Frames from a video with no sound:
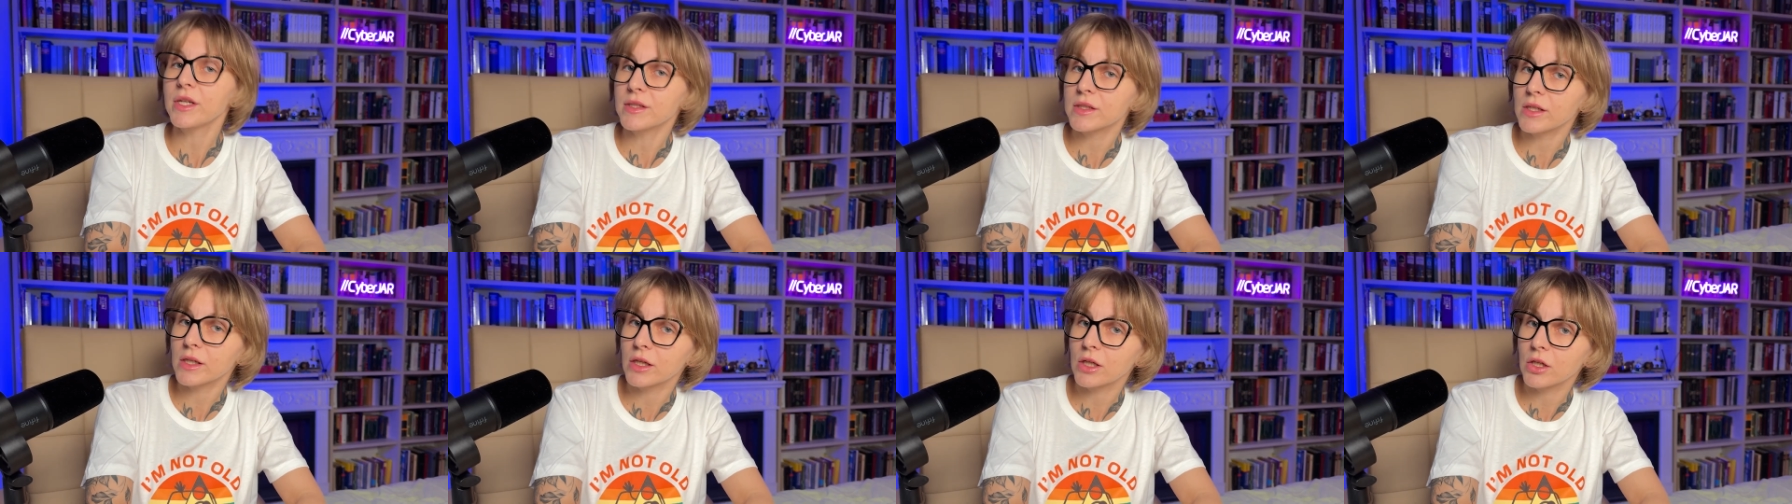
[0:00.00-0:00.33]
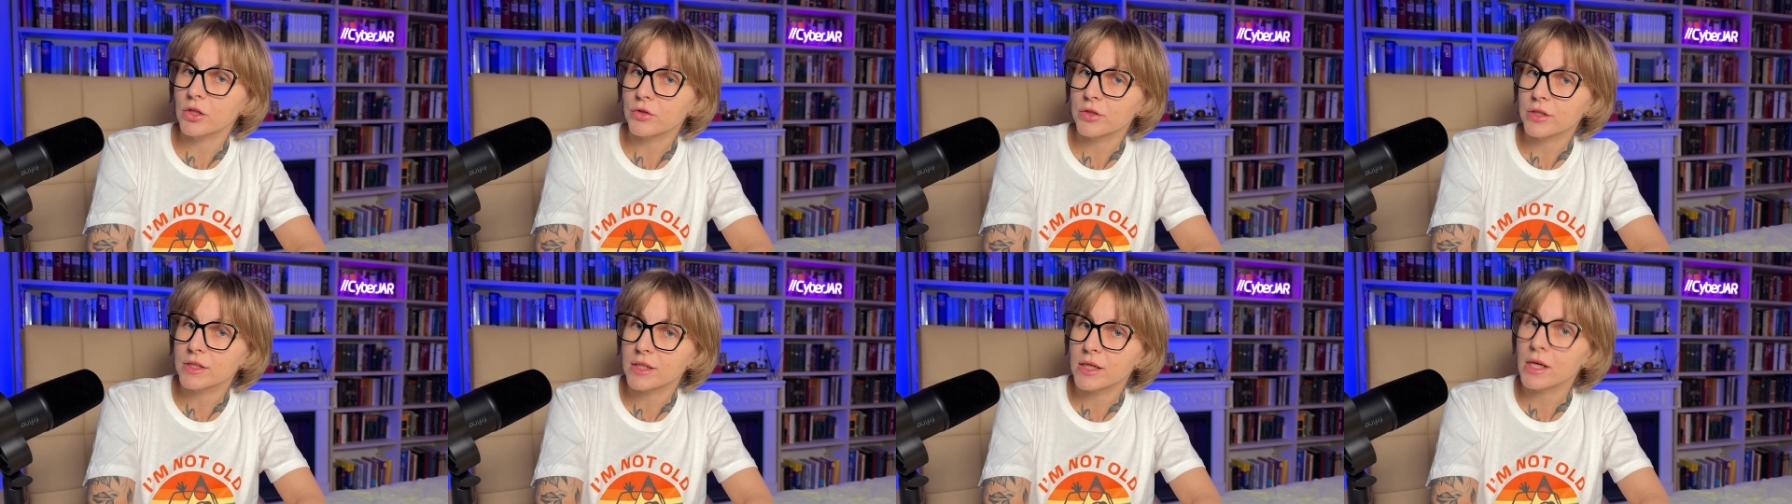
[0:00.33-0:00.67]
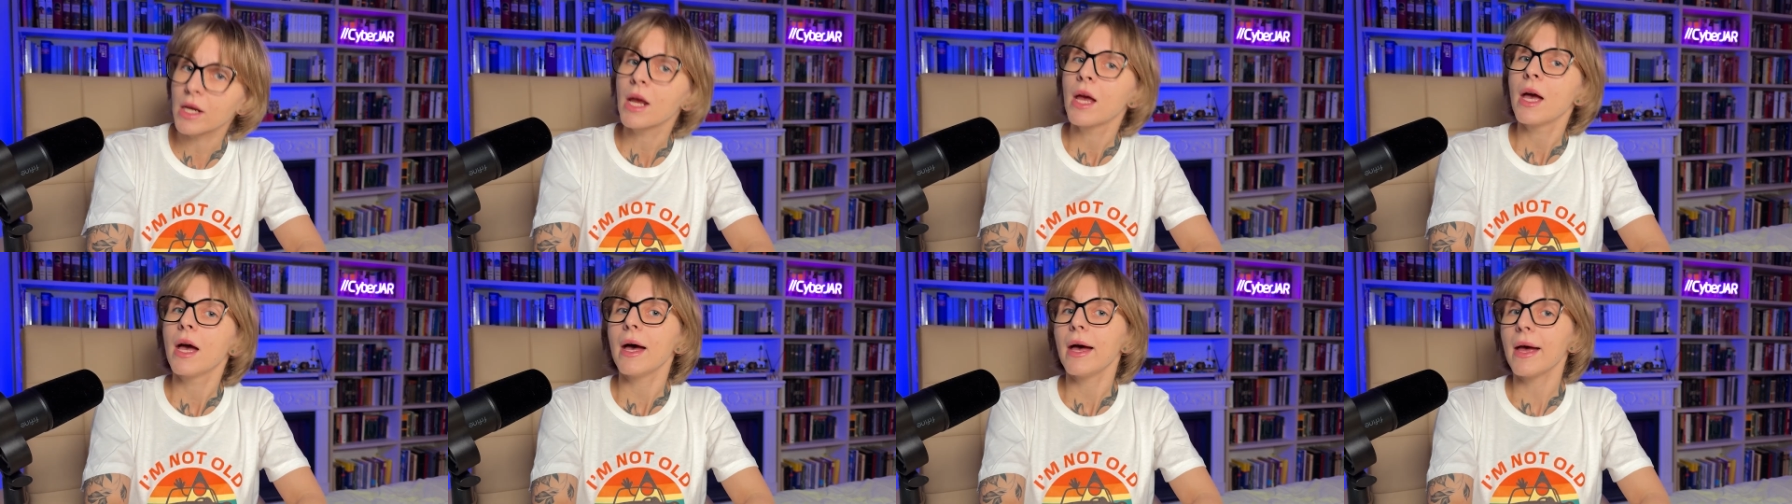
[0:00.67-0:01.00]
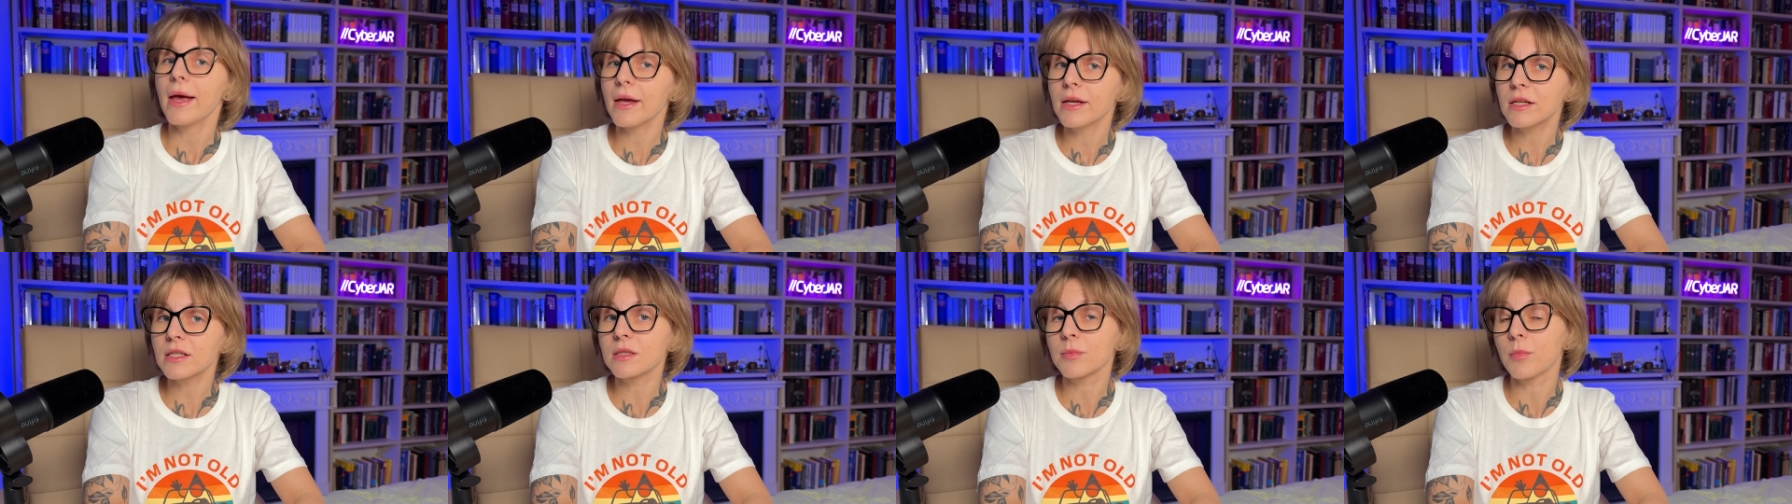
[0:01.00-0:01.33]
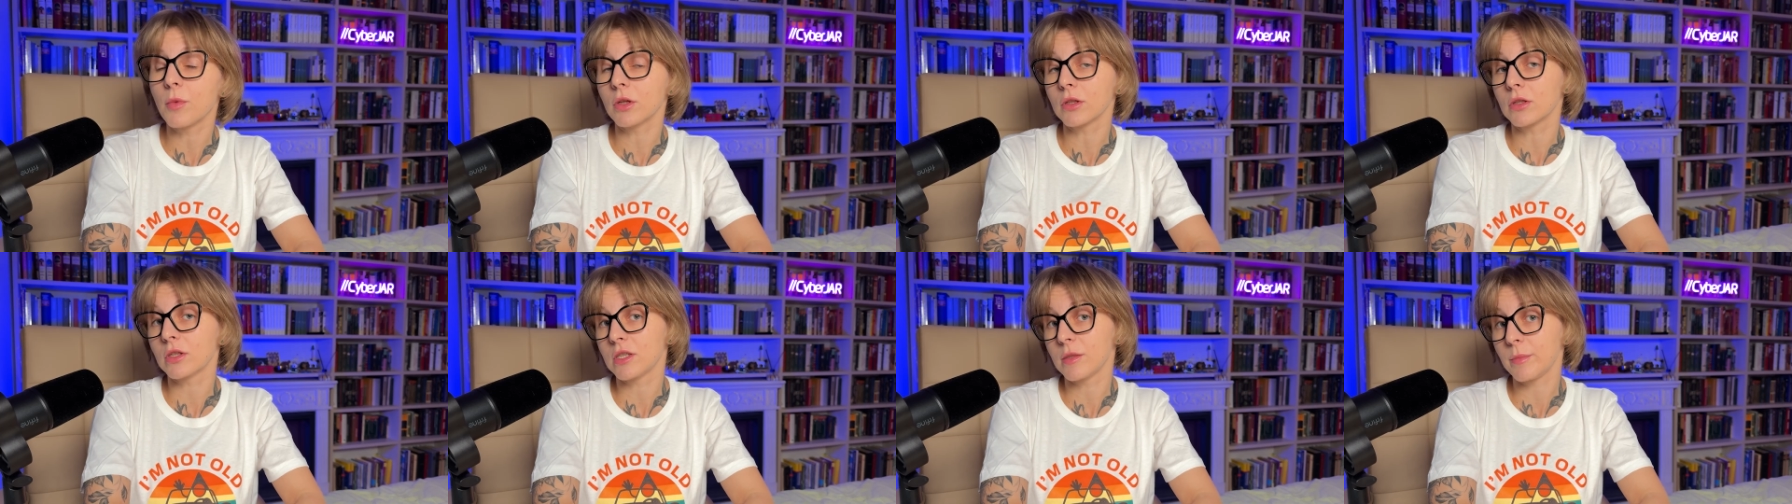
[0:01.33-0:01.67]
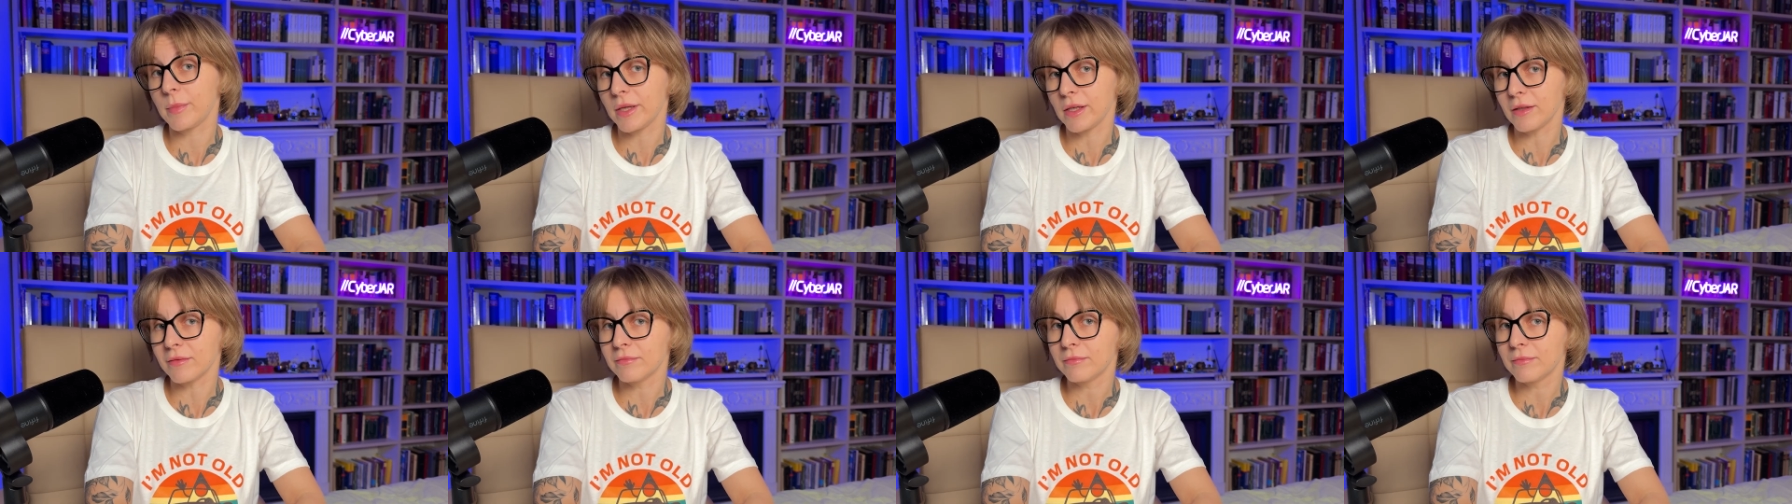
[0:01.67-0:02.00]
Security, and
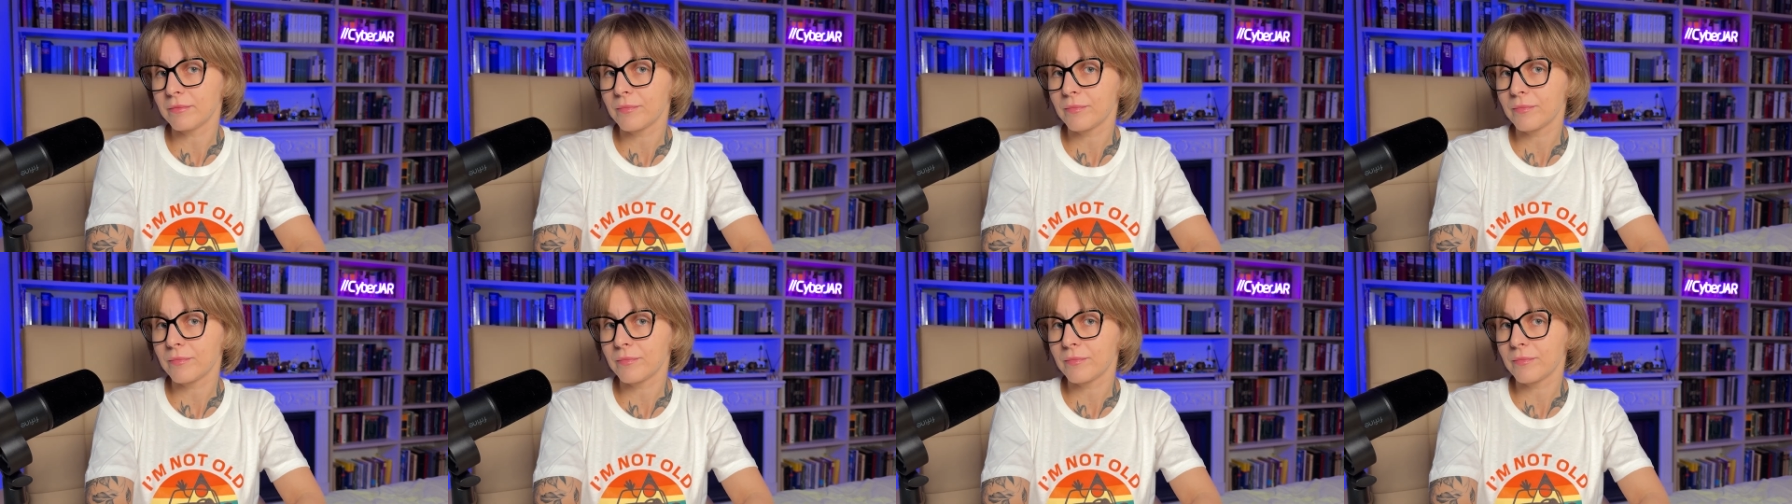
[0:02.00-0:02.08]
MongoDB.